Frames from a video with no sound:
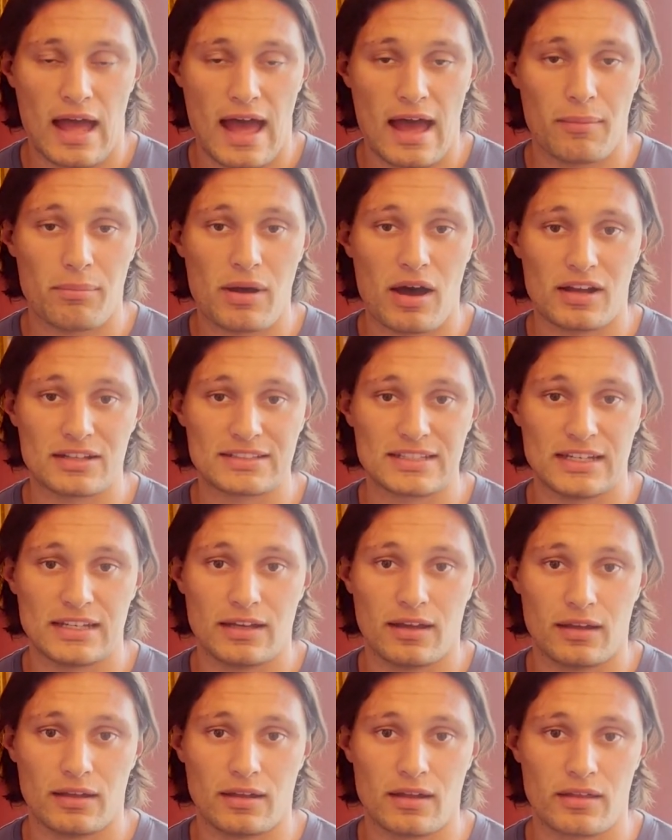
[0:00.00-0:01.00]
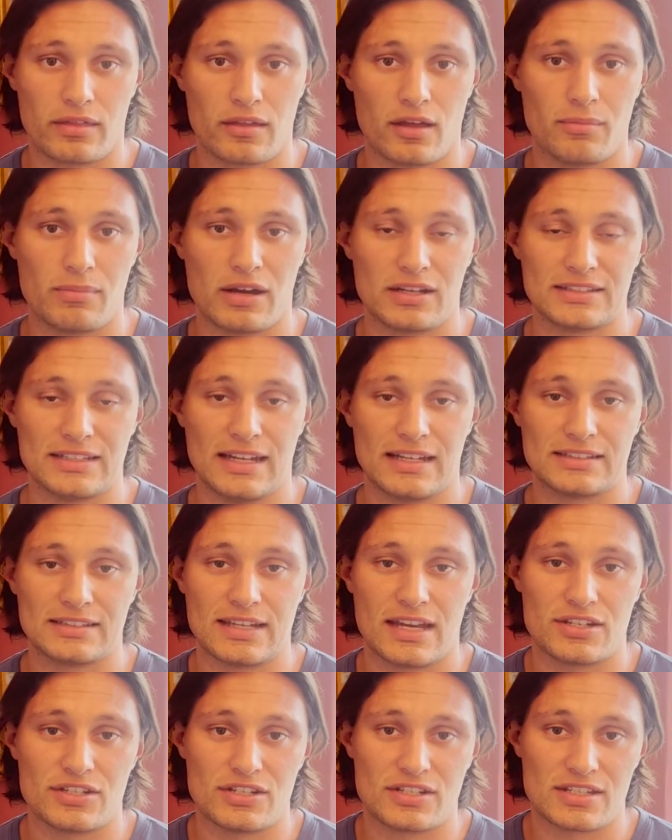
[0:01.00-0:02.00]
party, a third-party letting
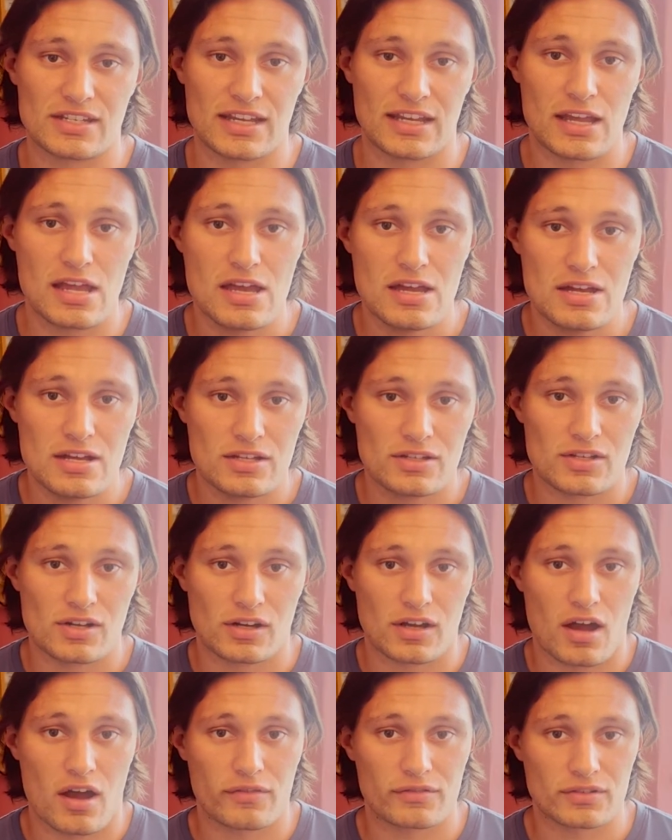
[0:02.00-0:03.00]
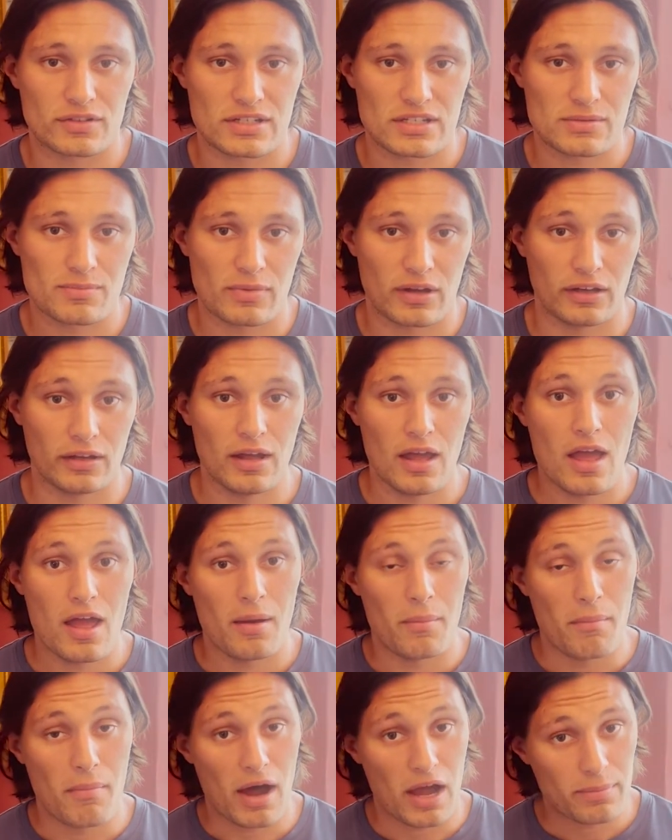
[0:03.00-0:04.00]
agency to look after us. But
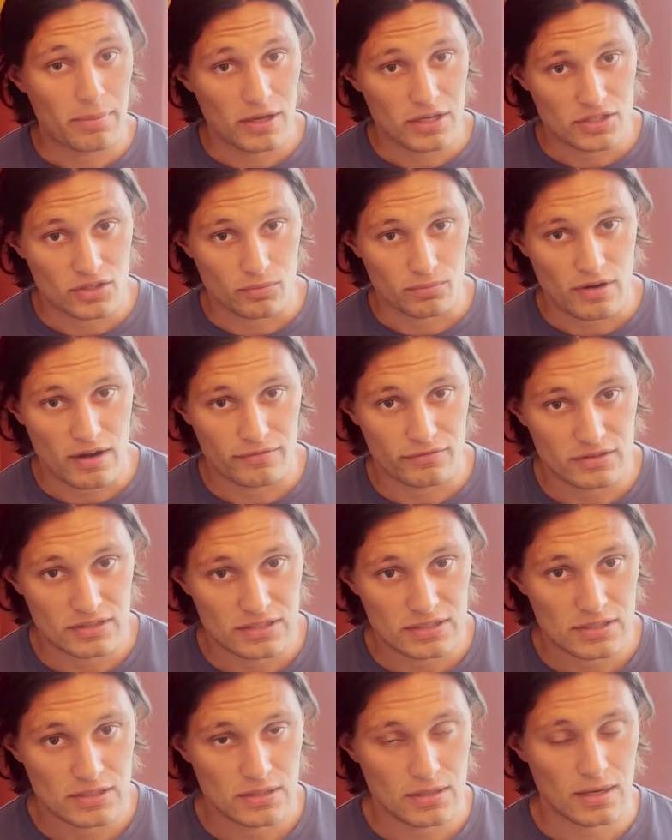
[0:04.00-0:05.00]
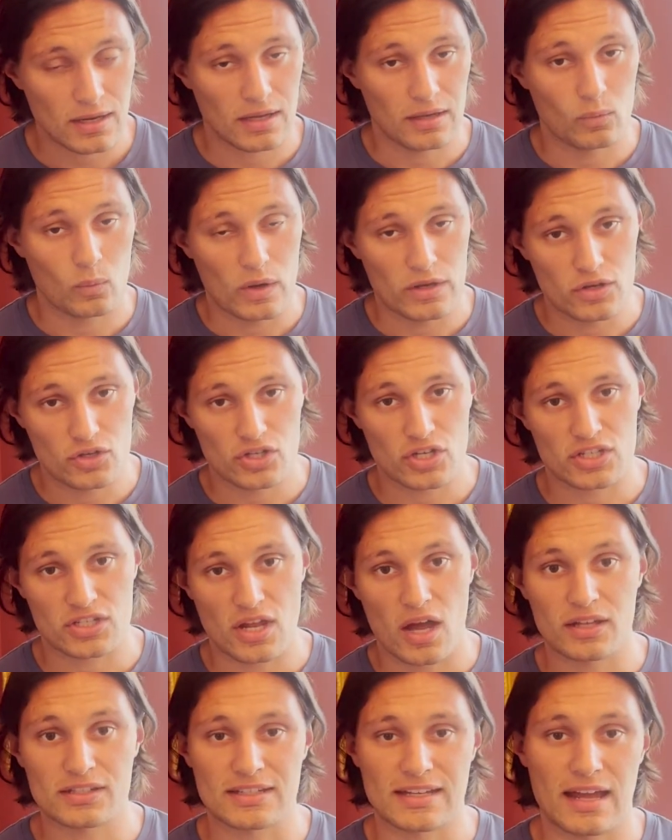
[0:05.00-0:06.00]
my personal preference, when you're just
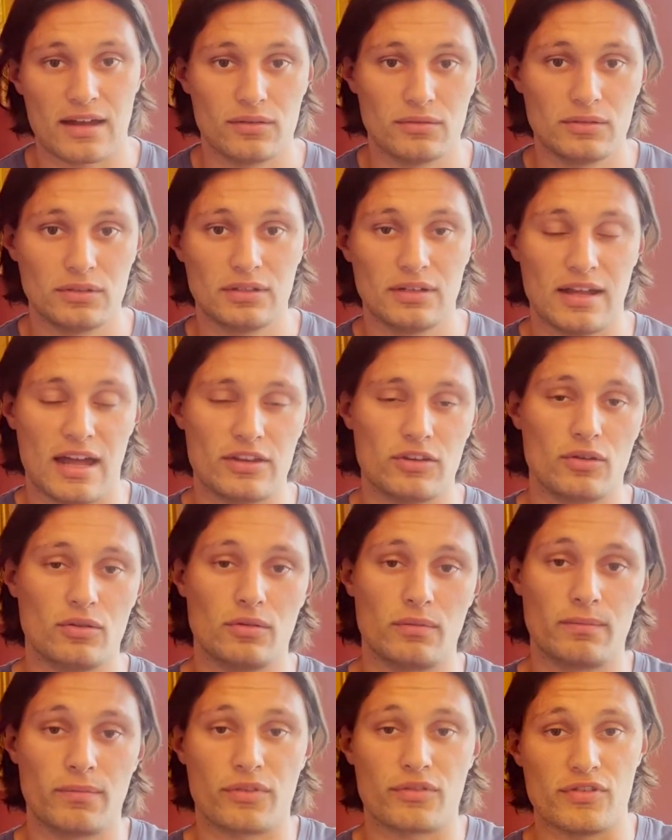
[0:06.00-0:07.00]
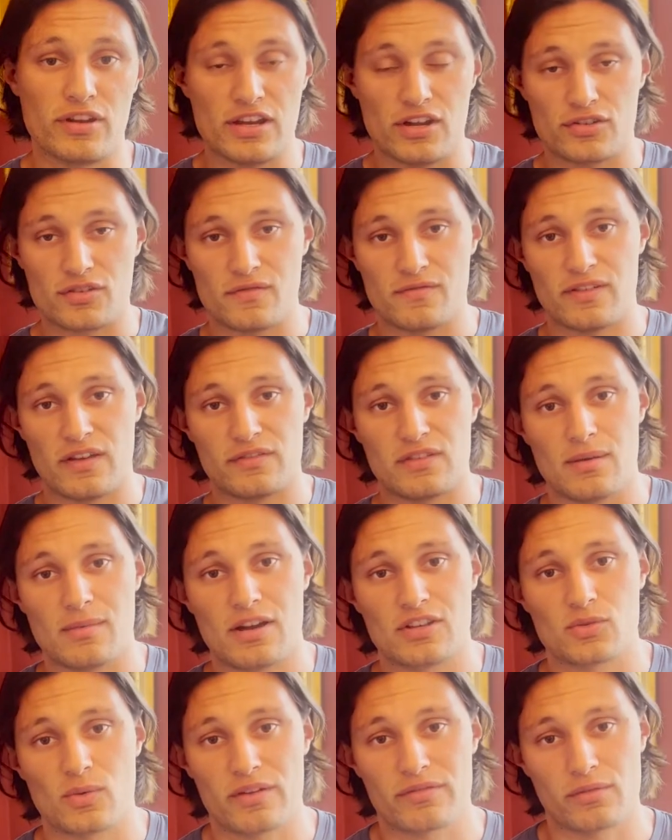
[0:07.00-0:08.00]
starting out and you're 350
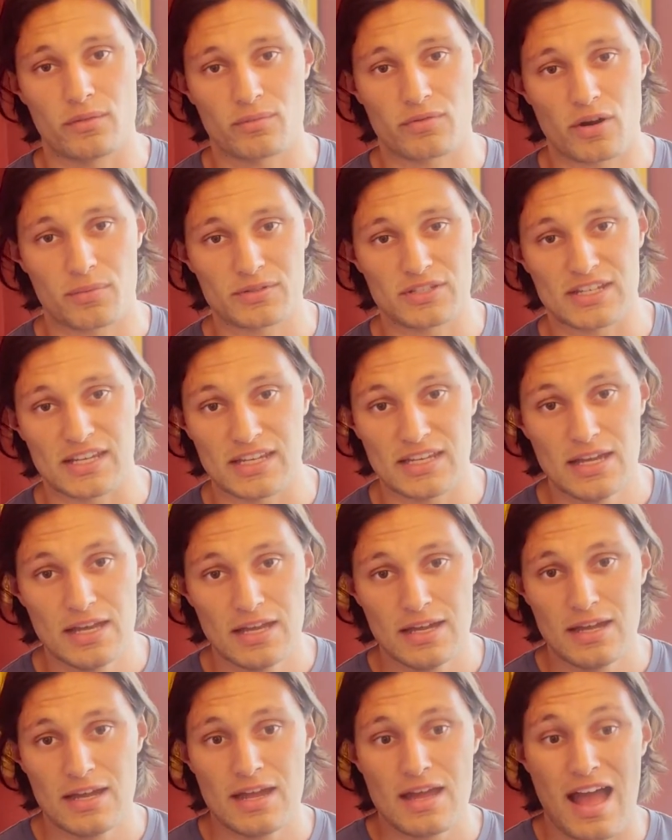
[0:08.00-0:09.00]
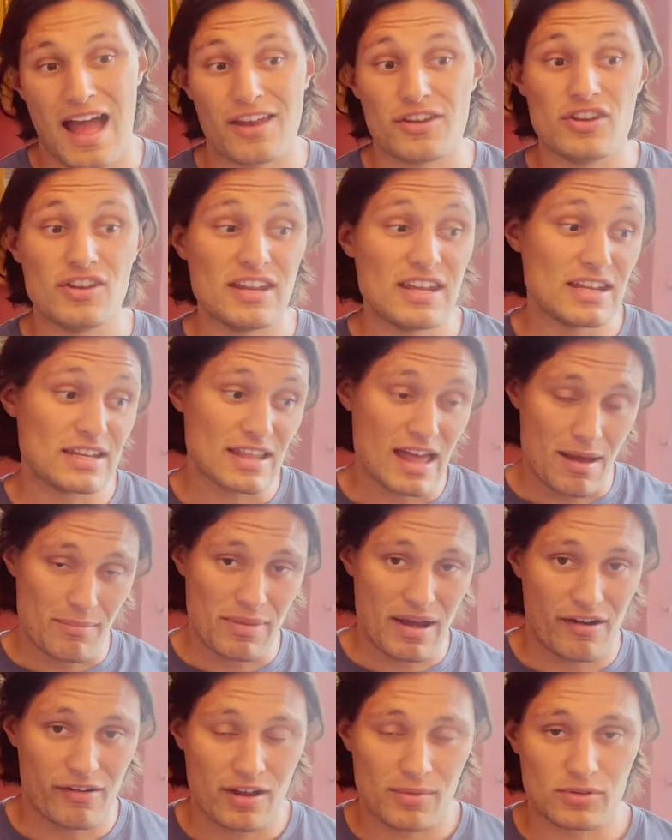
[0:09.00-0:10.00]
miles away from the property and you need that
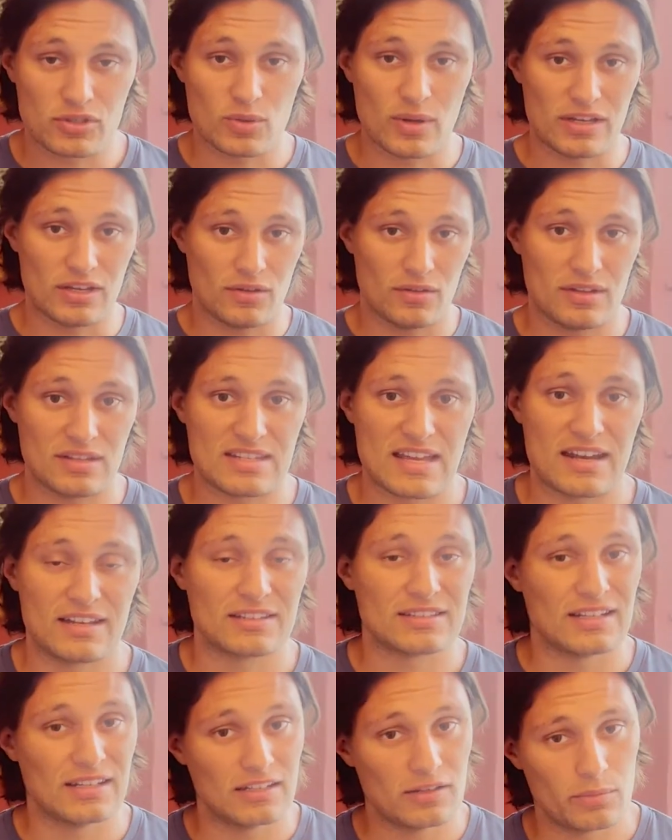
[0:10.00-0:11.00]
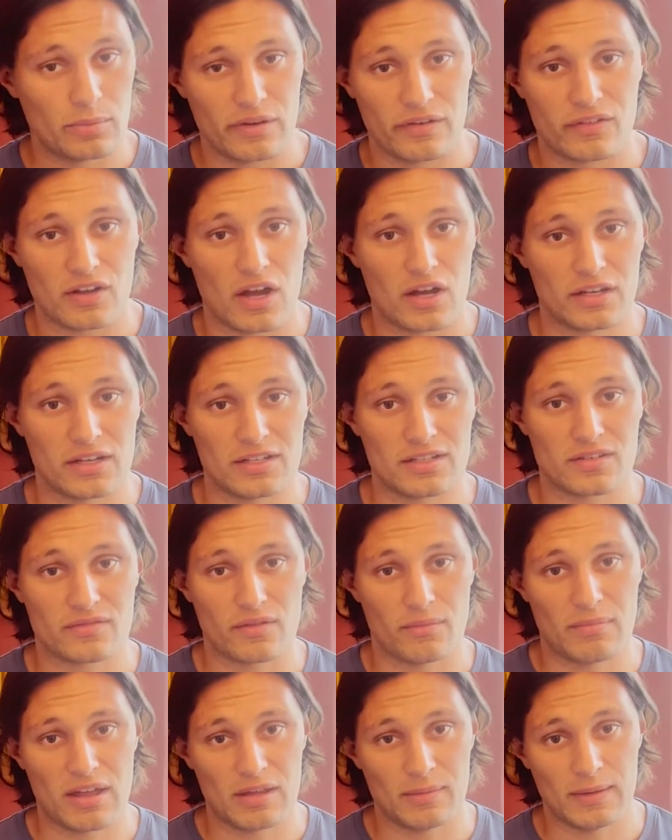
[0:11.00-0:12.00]
barrier between you and the tenants and a little bit of guidance
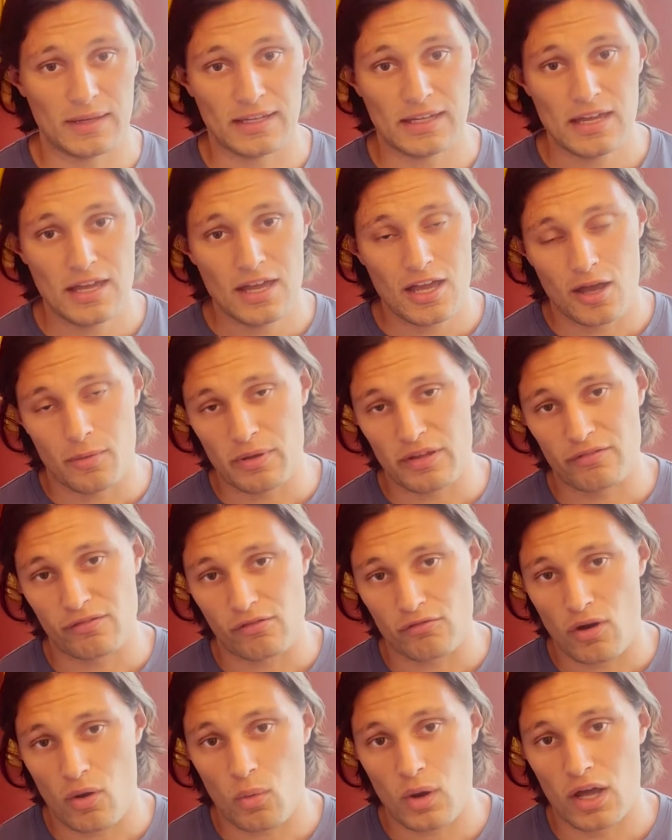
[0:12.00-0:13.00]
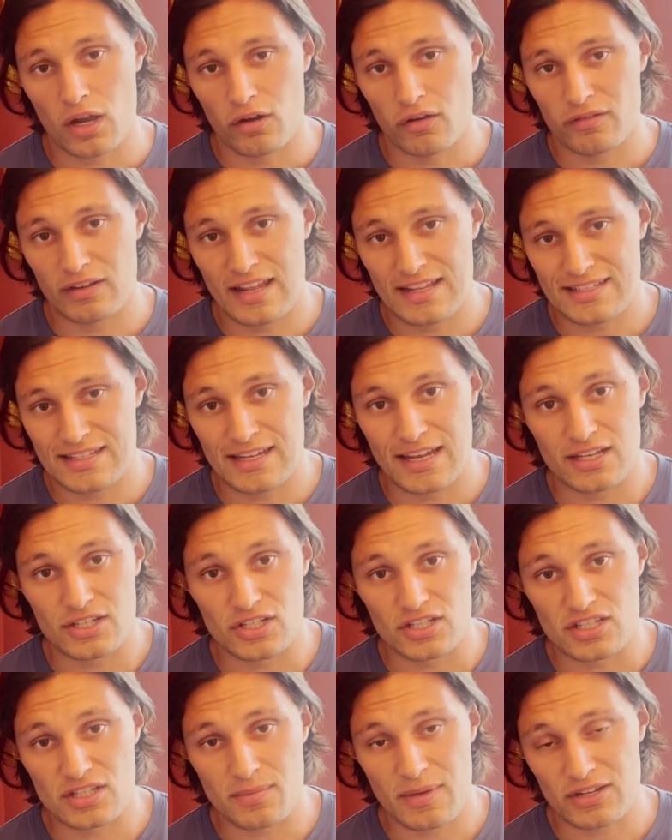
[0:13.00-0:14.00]
from maybe a bit of a Rottweiler of a letting
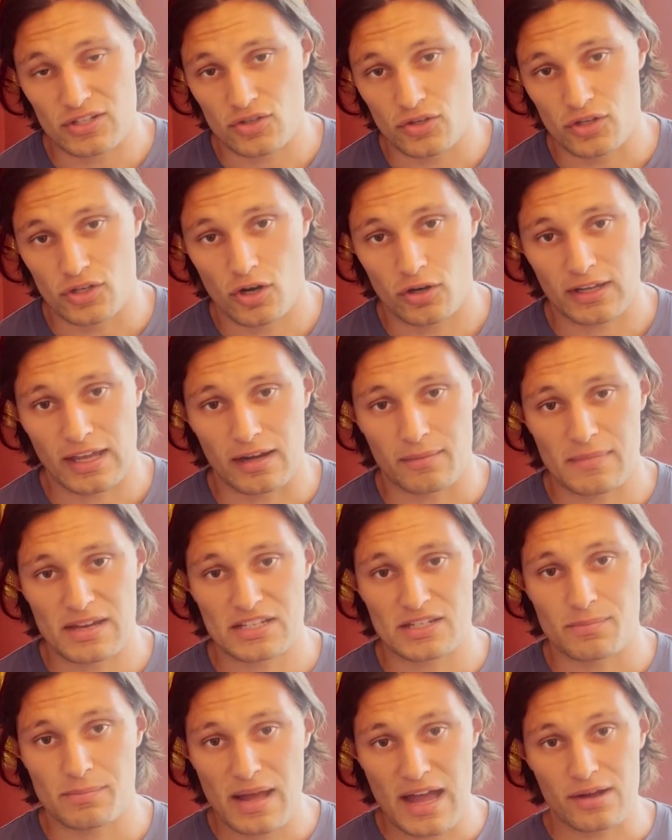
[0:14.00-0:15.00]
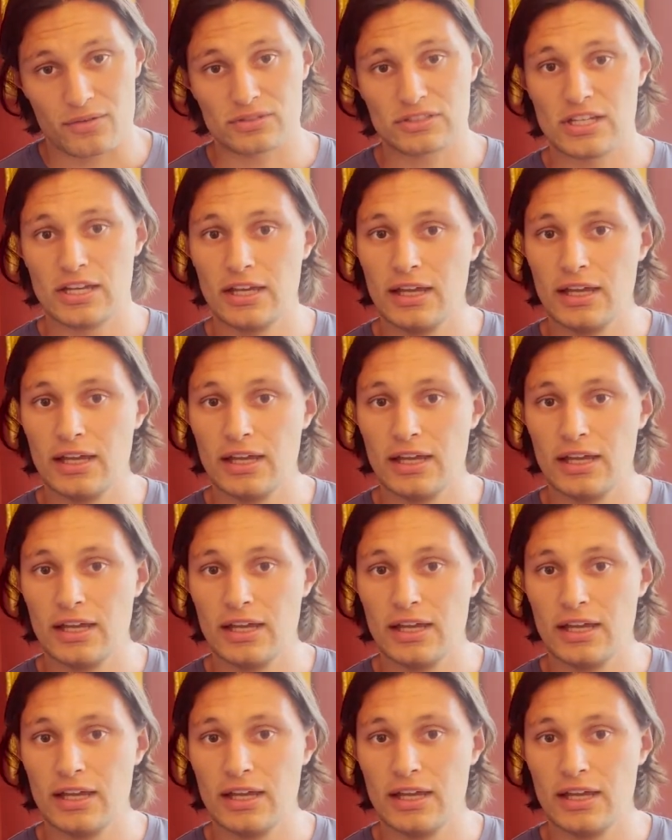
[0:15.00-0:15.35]
agent to make sure you're not getting messed about,